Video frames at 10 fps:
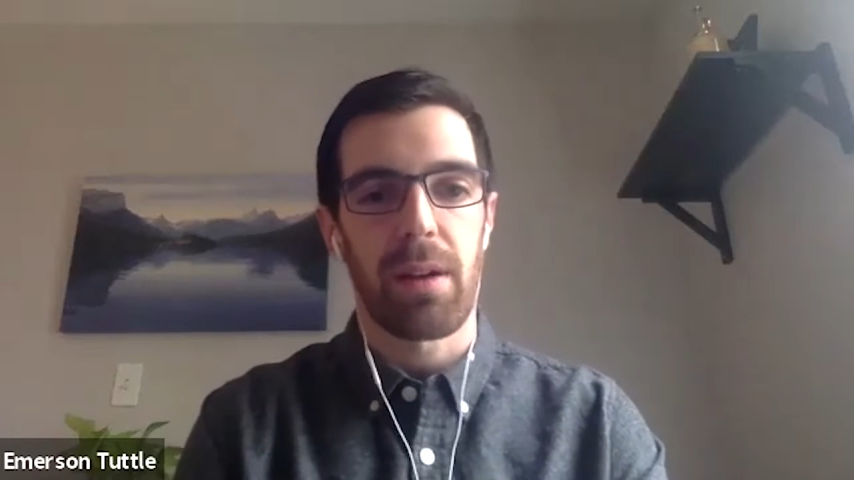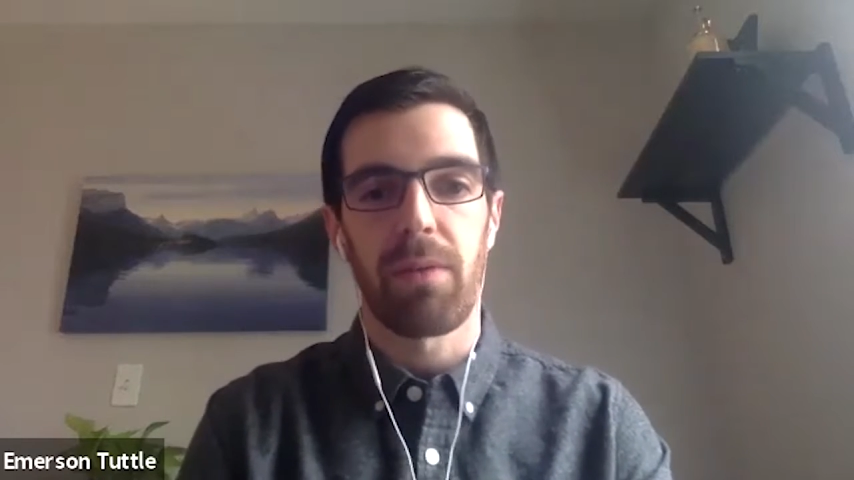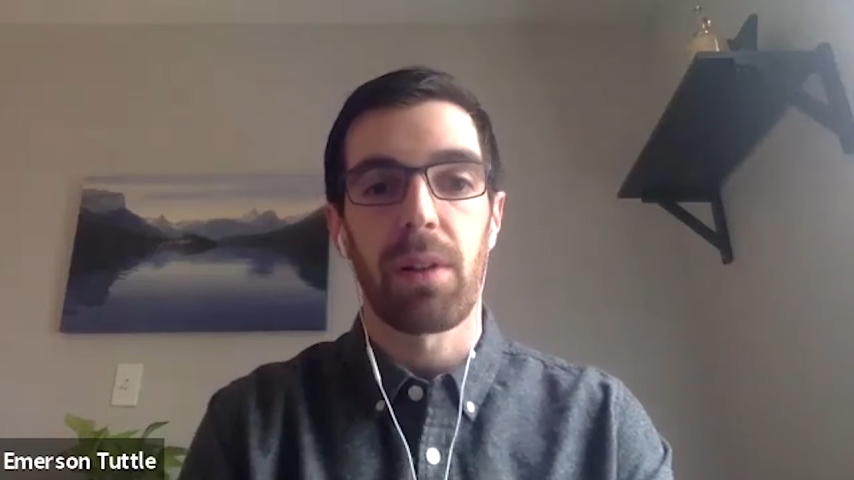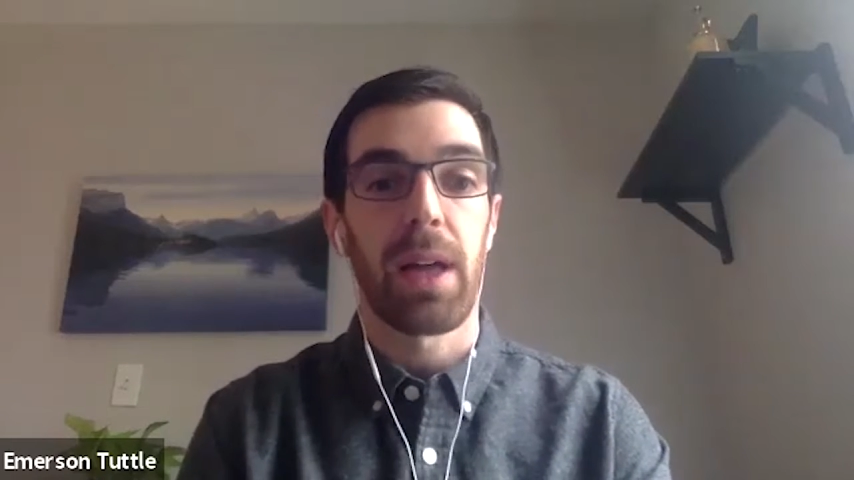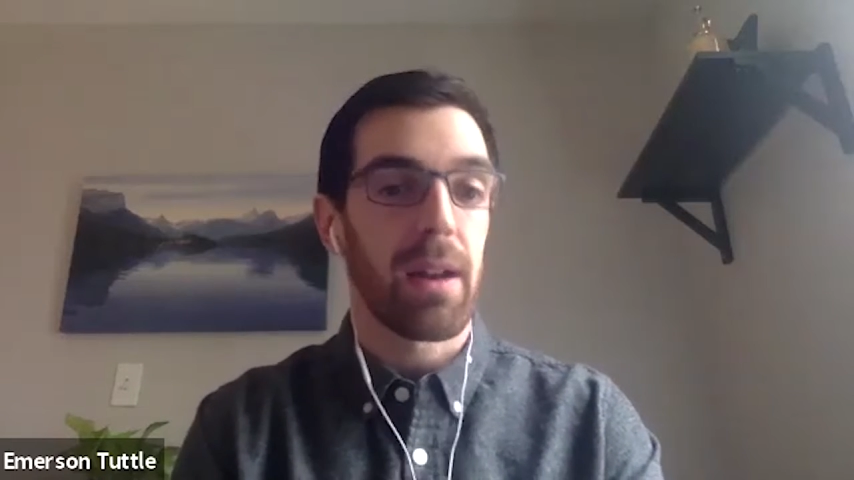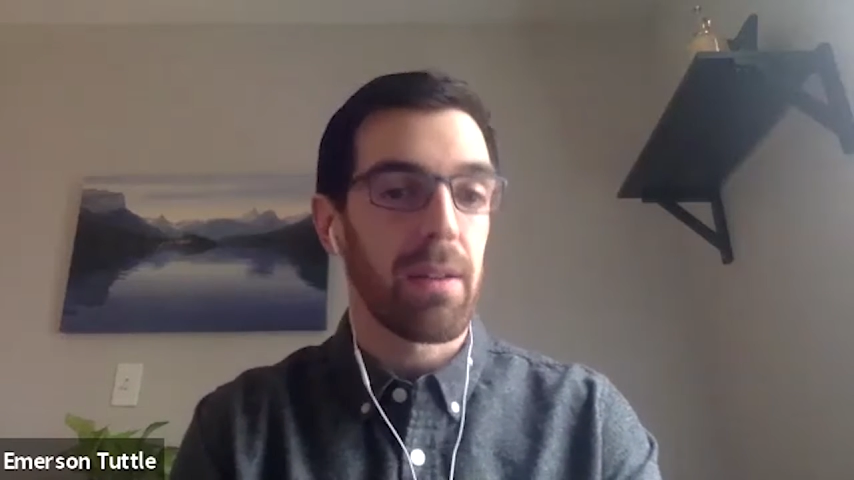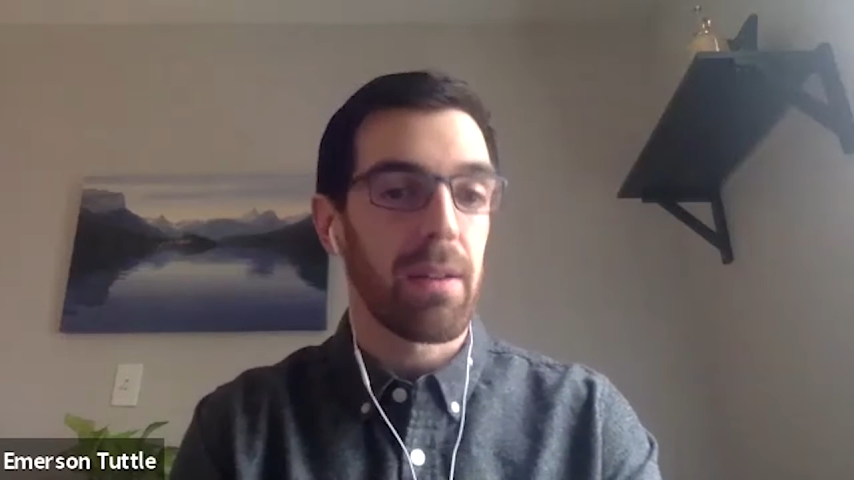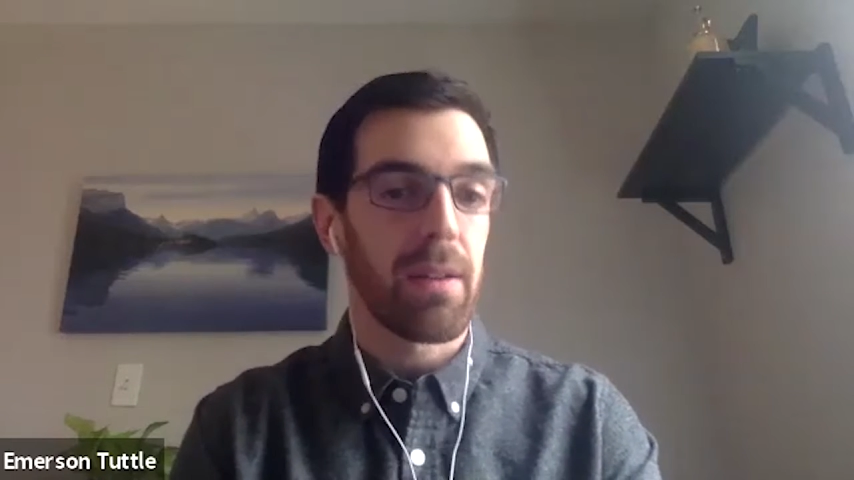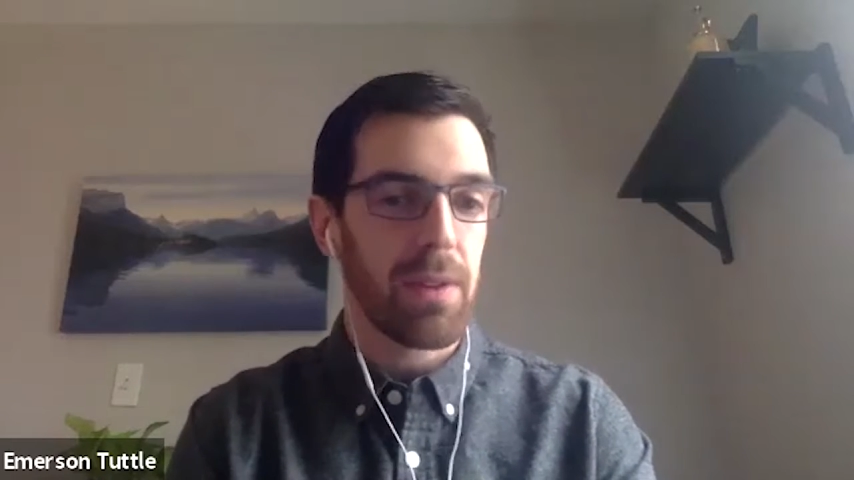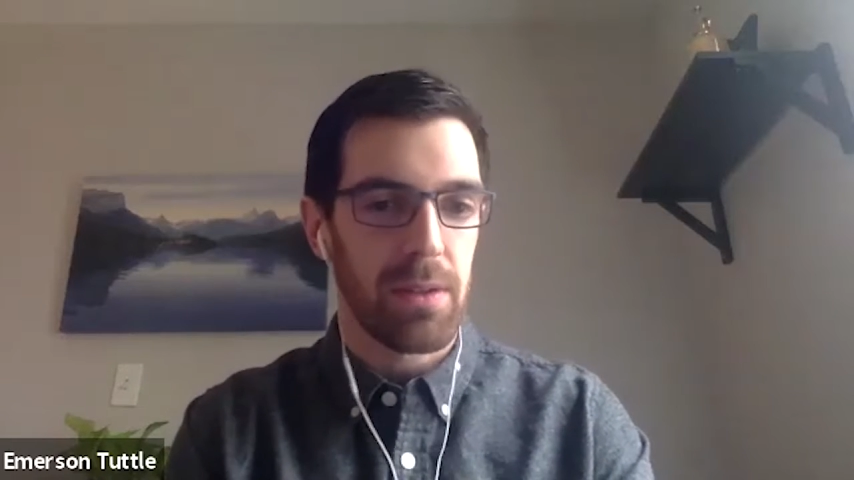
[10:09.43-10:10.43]
of a lot of
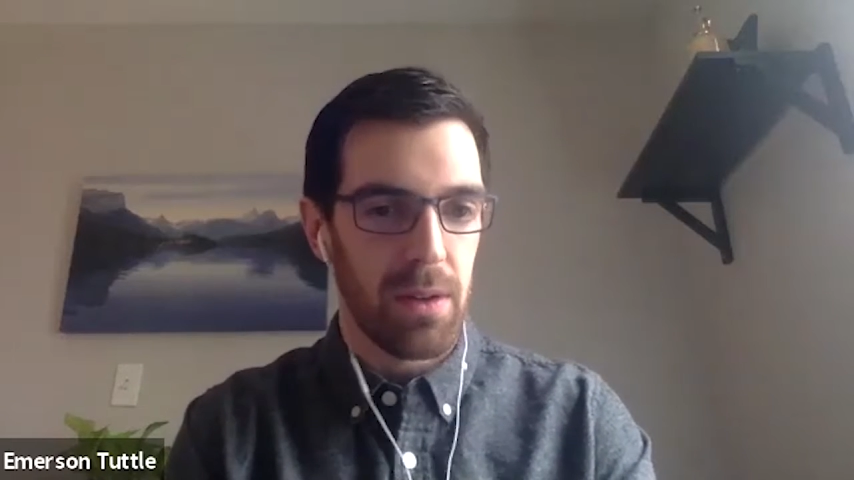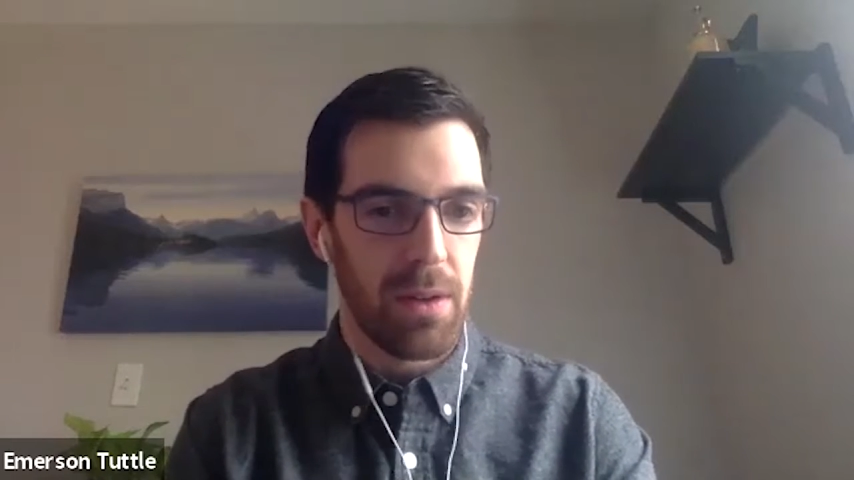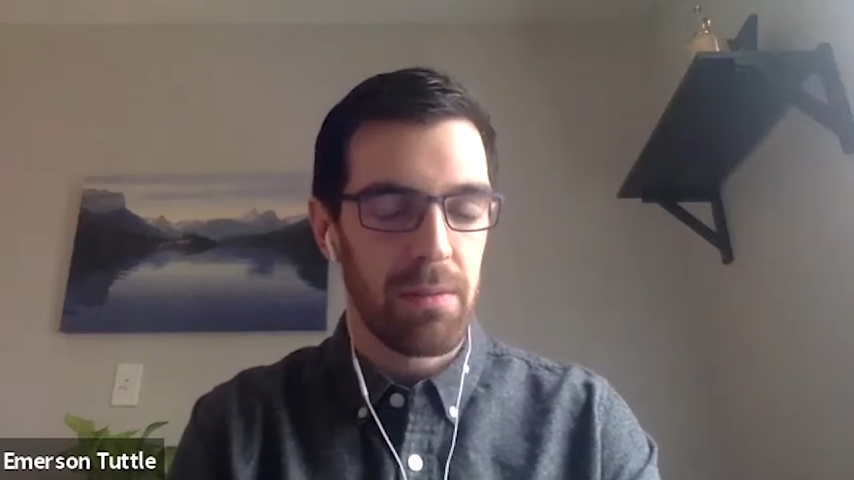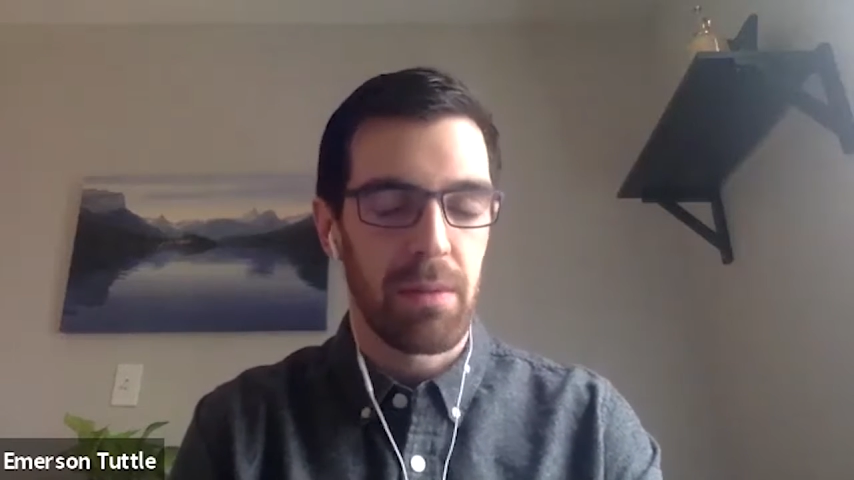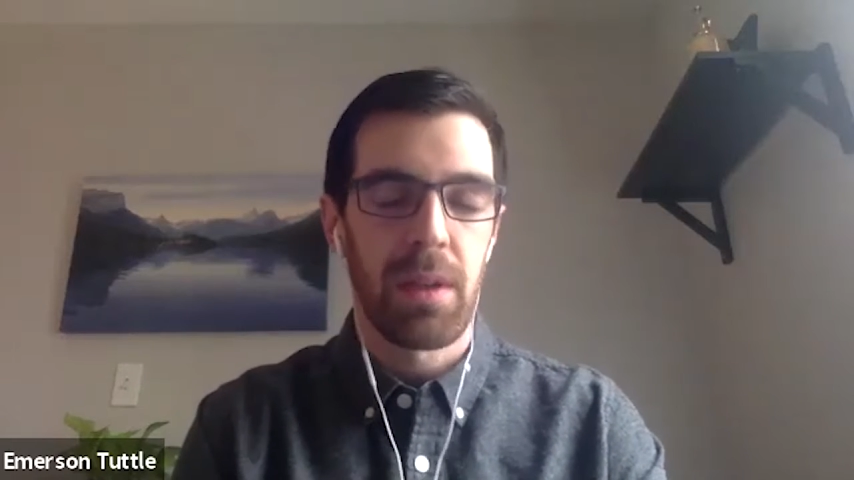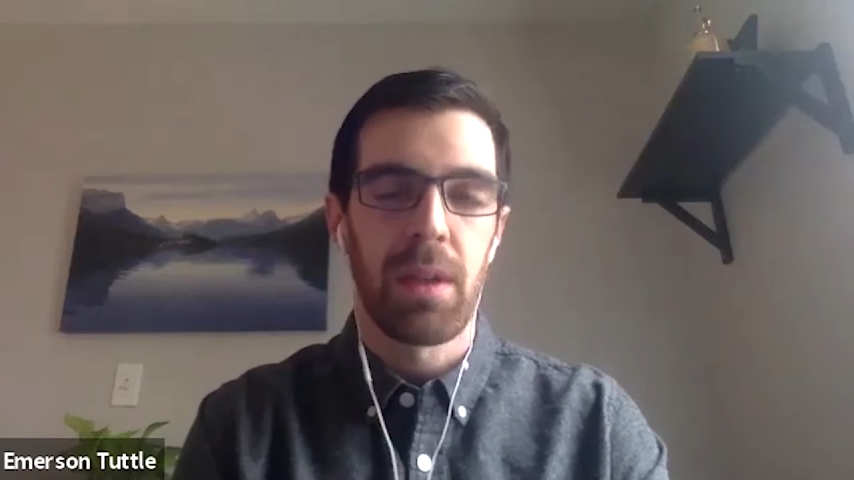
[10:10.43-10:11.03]
concern.